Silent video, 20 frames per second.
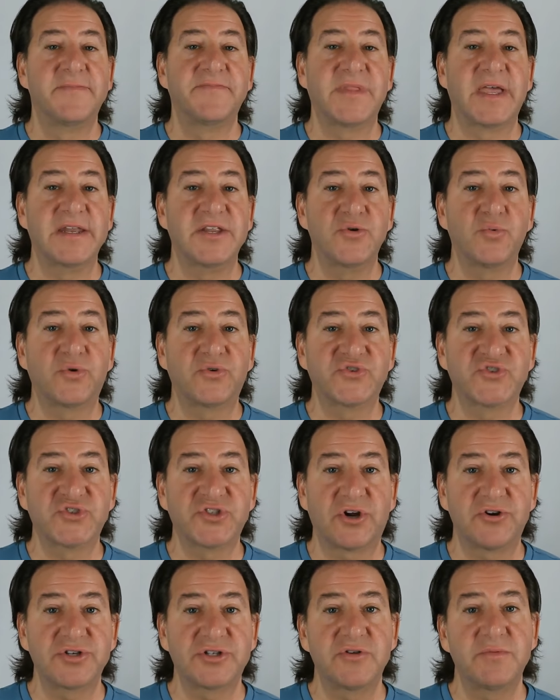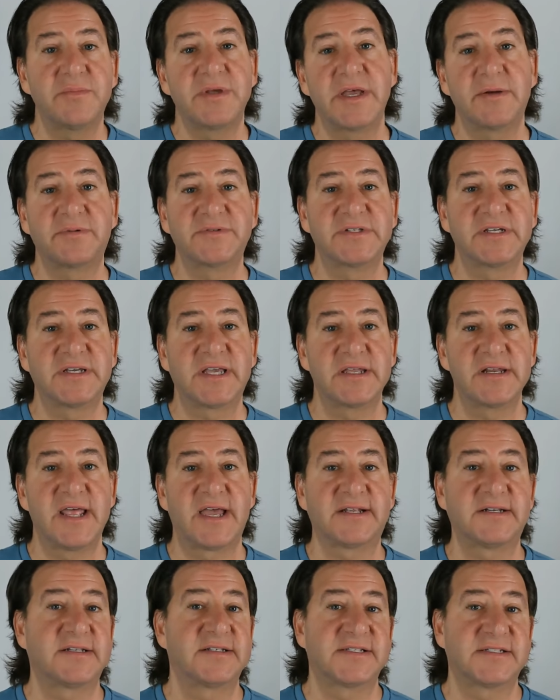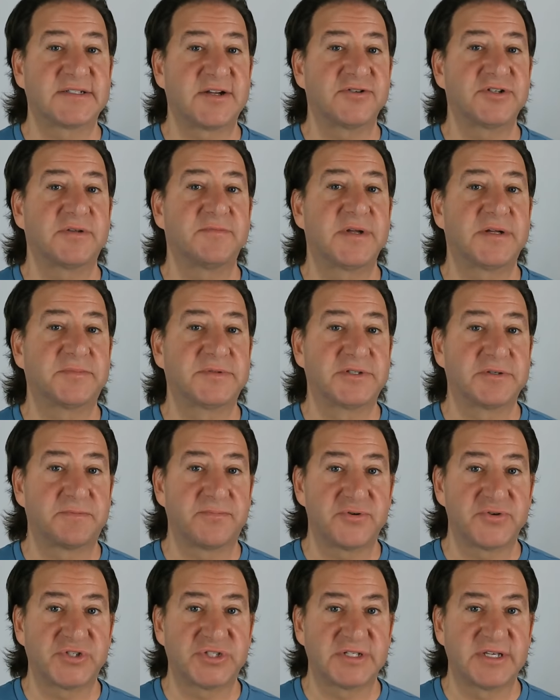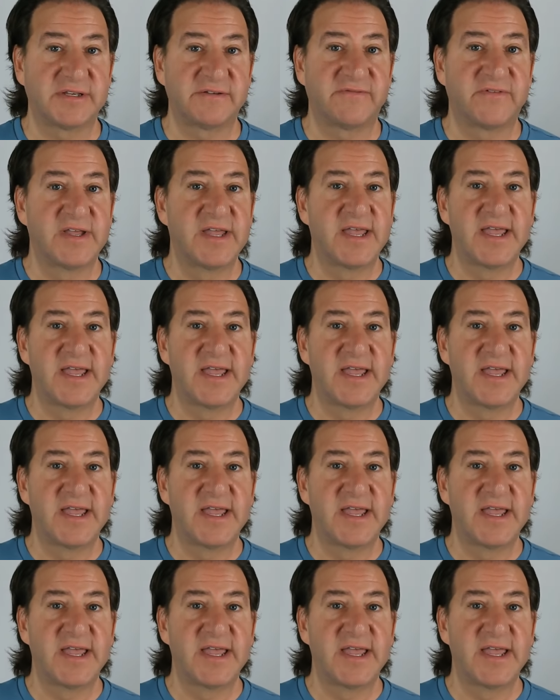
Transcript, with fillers: And you will start to be able to connect, start to be able to perceive.